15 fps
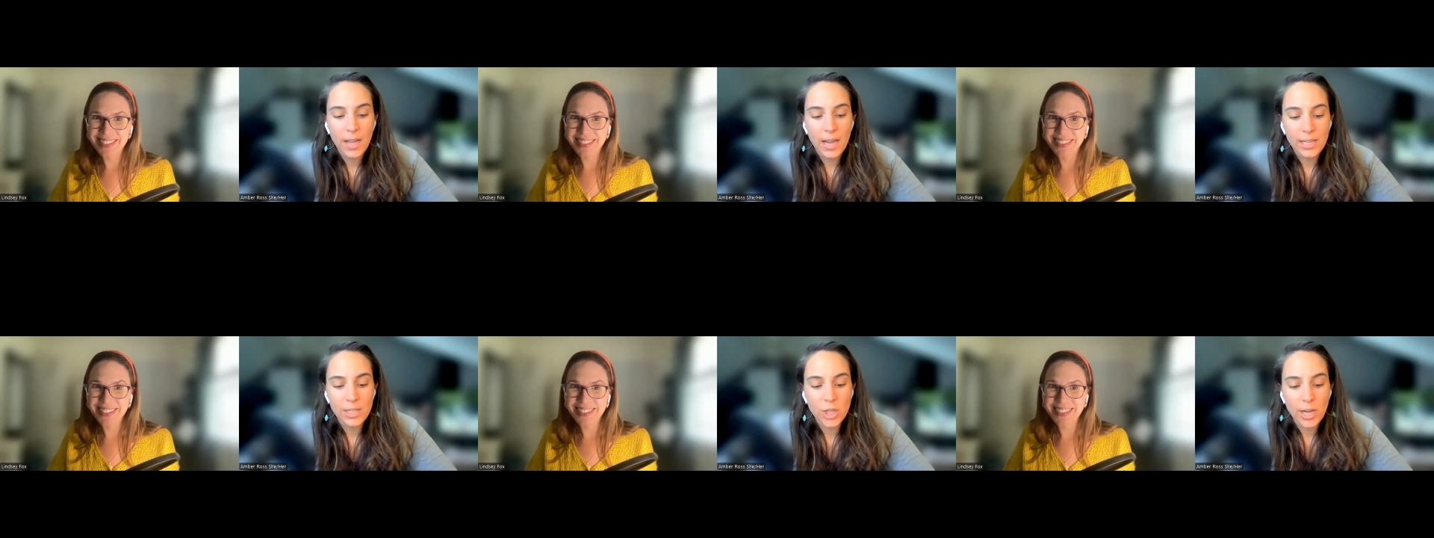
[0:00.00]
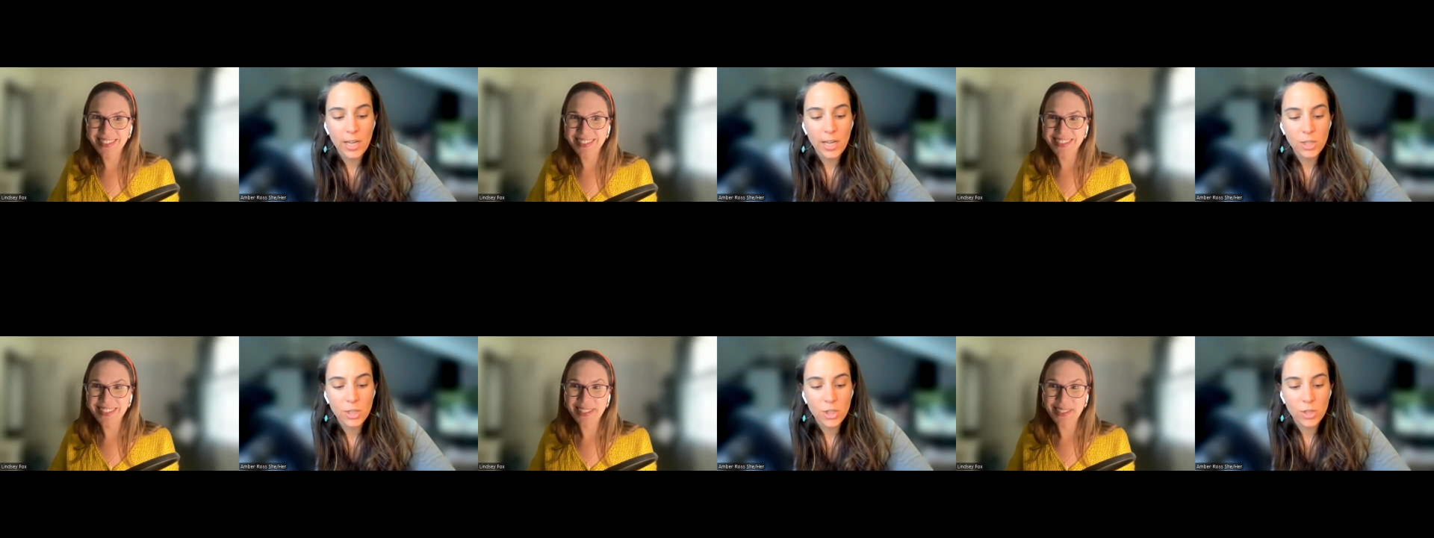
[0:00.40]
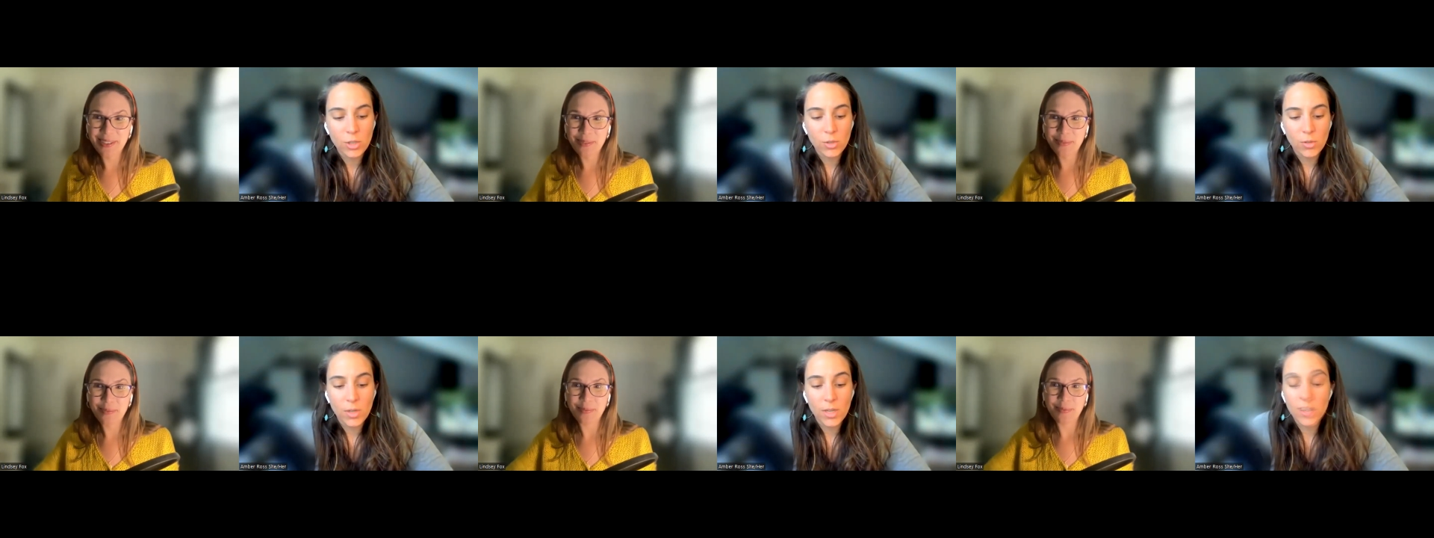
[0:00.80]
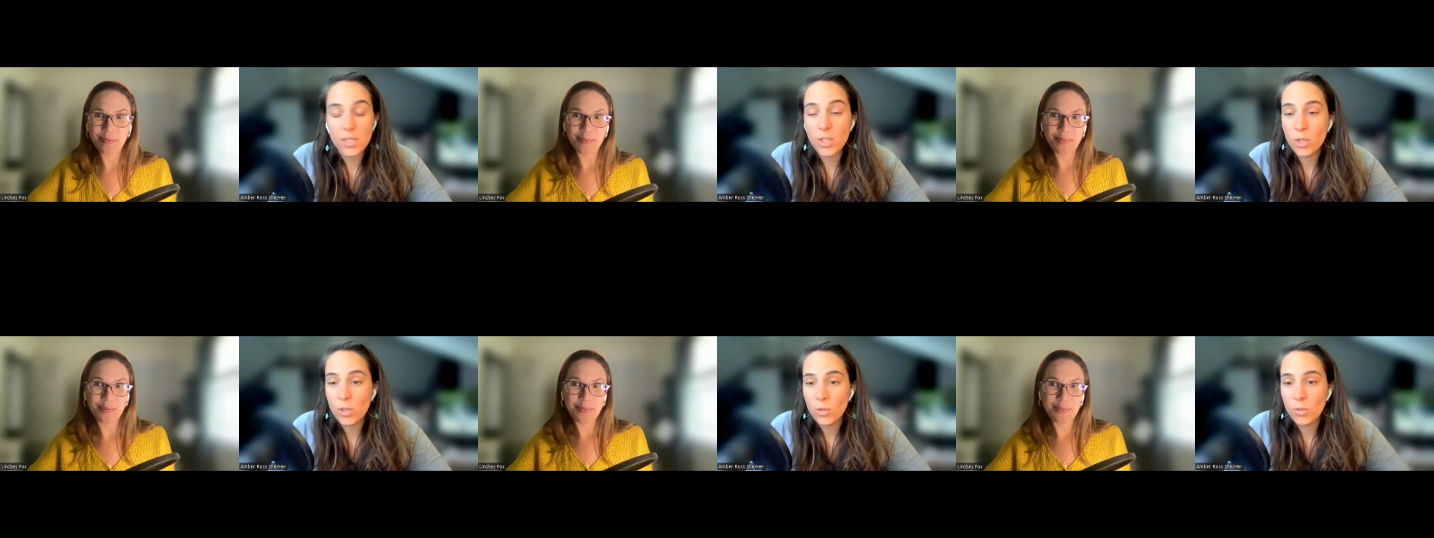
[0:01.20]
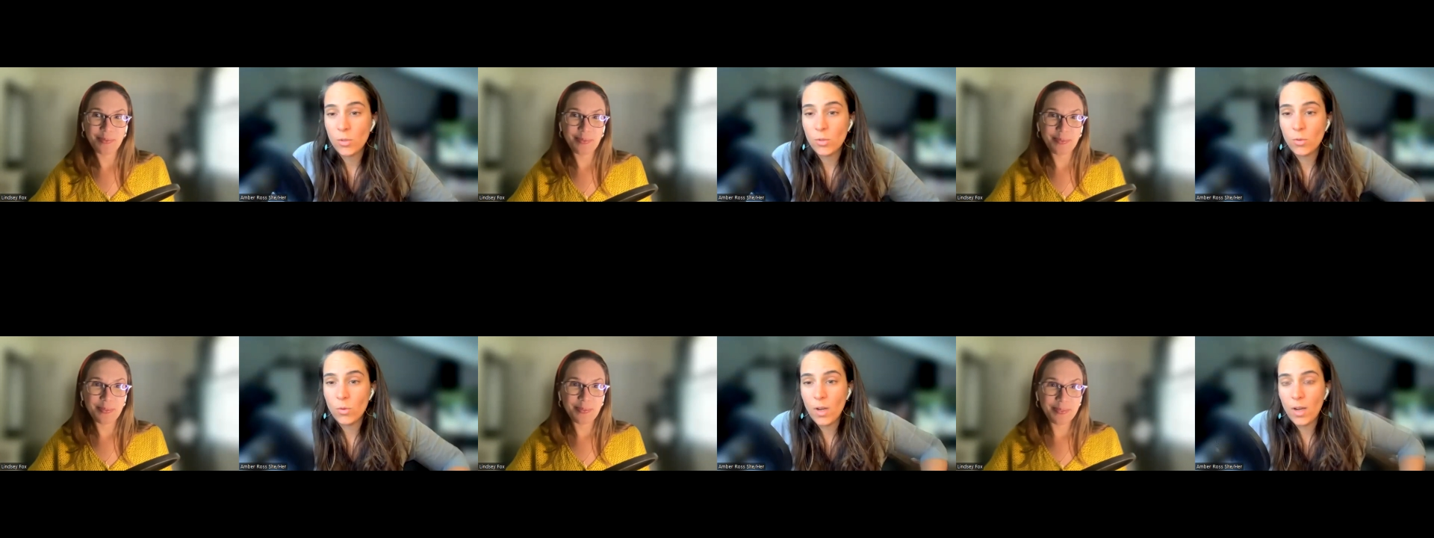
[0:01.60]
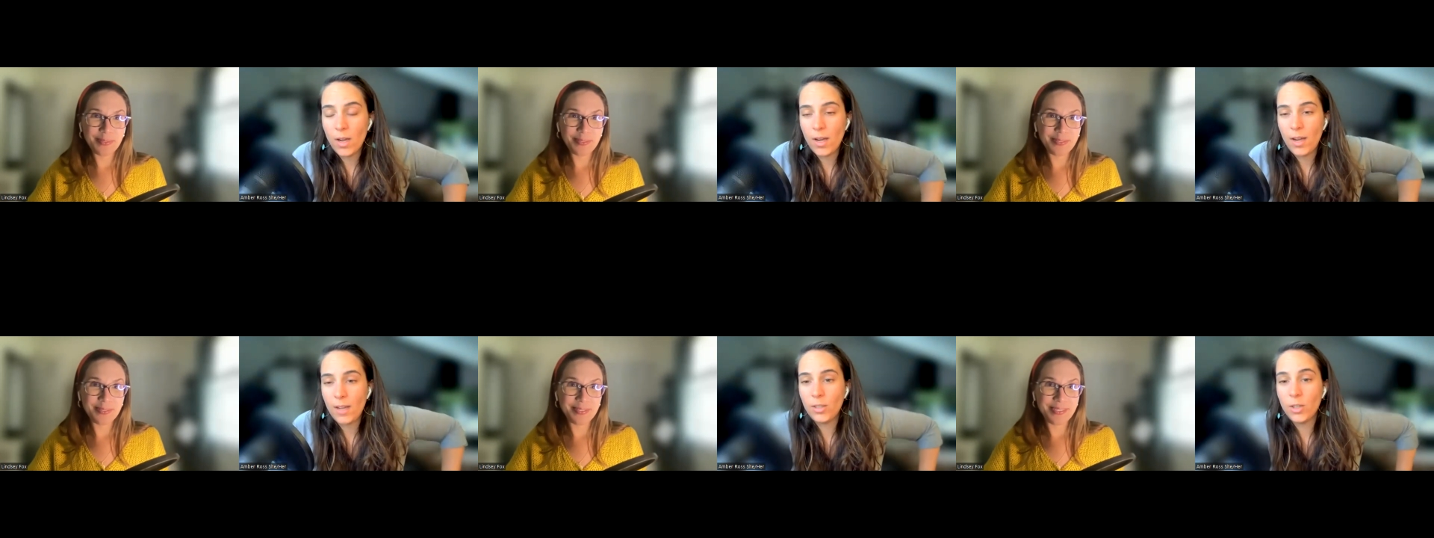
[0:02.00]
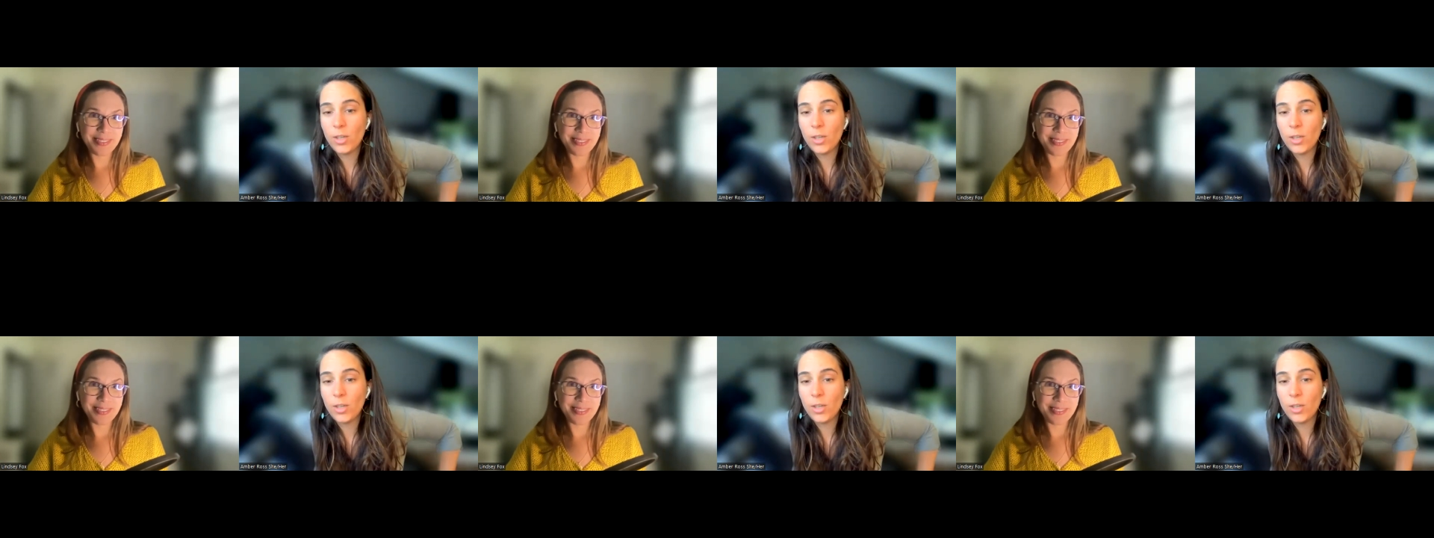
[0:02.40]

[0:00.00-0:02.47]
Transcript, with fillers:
Speaker 1: I challenge you to uh,